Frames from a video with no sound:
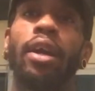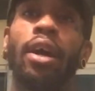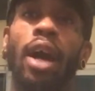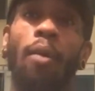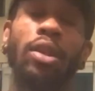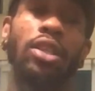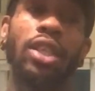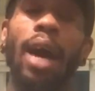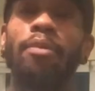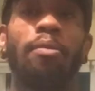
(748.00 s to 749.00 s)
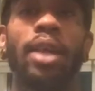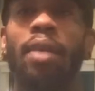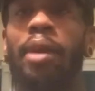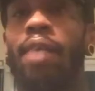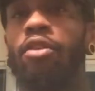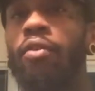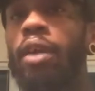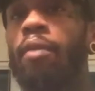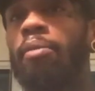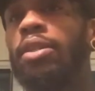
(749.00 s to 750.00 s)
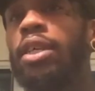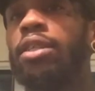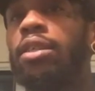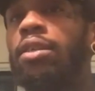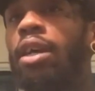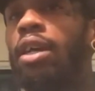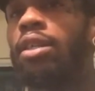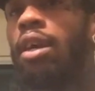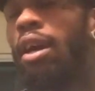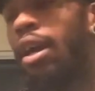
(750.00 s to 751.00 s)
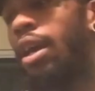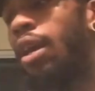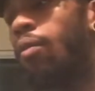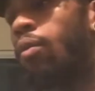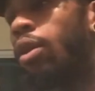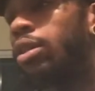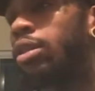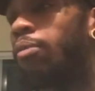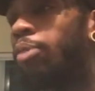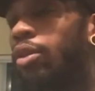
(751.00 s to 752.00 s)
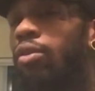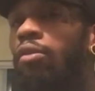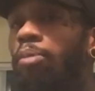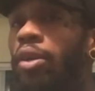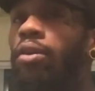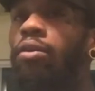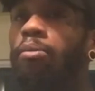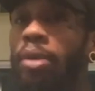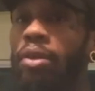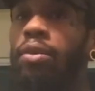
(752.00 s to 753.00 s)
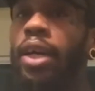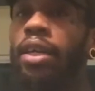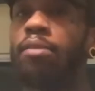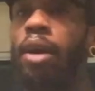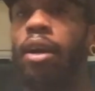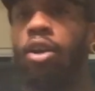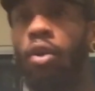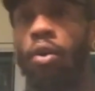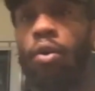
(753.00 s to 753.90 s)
I want the shop to be able to have a great reputation, you guys, and I want to build. That is my goal.